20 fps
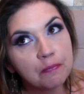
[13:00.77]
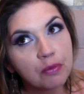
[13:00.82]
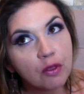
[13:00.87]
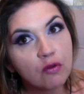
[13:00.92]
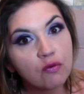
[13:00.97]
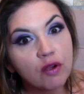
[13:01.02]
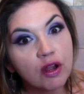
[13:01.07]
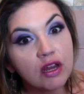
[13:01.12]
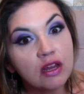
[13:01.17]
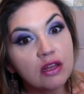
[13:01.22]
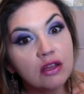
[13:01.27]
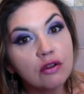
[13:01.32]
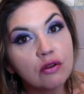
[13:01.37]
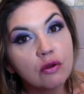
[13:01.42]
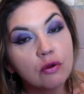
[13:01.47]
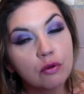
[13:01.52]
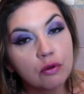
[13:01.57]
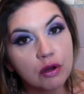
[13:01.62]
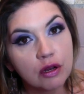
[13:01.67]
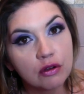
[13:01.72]
writing your
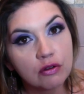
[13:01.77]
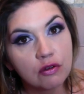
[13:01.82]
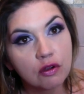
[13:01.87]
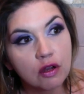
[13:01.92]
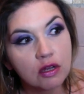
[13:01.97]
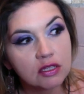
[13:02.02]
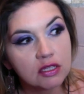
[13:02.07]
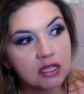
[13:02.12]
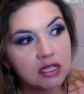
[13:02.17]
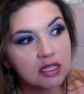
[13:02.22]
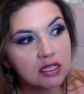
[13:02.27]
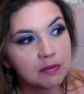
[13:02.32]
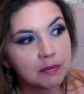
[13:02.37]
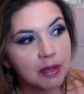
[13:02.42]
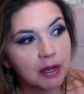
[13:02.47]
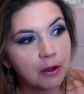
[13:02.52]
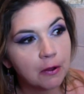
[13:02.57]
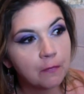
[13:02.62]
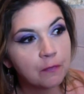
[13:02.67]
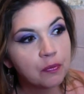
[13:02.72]
own uncrossing
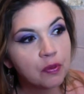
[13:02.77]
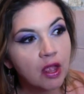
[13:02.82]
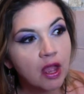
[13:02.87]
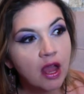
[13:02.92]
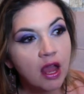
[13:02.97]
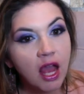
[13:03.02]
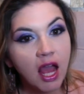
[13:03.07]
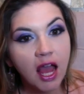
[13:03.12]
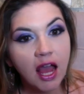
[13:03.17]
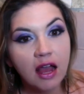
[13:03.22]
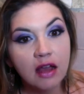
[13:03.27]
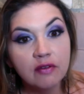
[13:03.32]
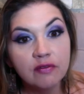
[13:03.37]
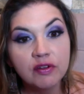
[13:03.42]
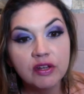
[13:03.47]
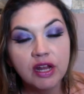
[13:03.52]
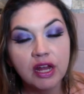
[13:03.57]
spell, have an